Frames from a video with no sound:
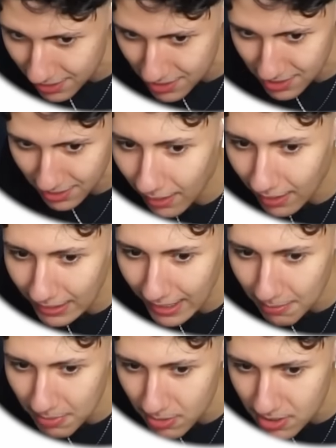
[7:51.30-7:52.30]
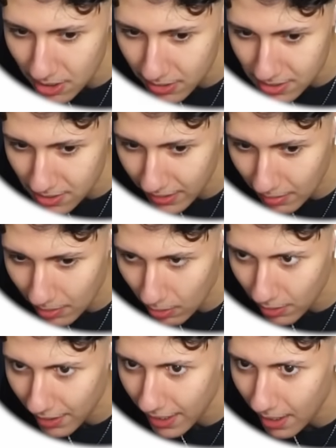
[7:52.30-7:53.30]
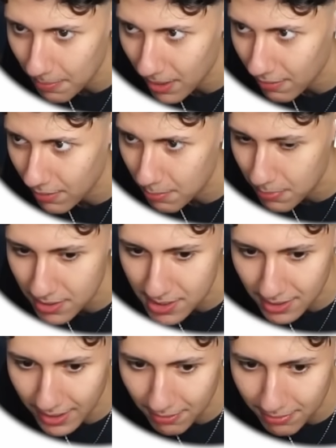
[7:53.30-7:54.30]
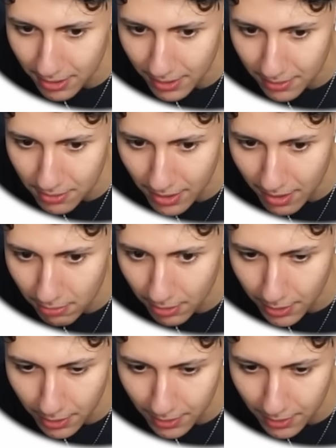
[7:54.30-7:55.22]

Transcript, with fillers: and shit. Holla at me with your Instagram. I want to gap every bitch in that fucking driveway